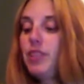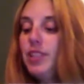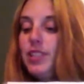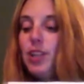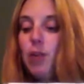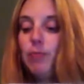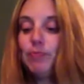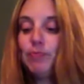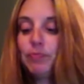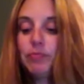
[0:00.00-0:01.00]
So
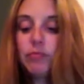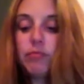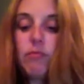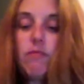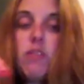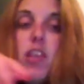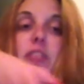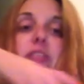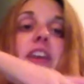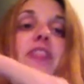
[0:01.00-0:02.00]

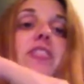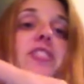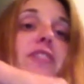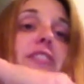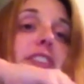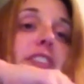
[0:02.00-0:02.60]
then there's different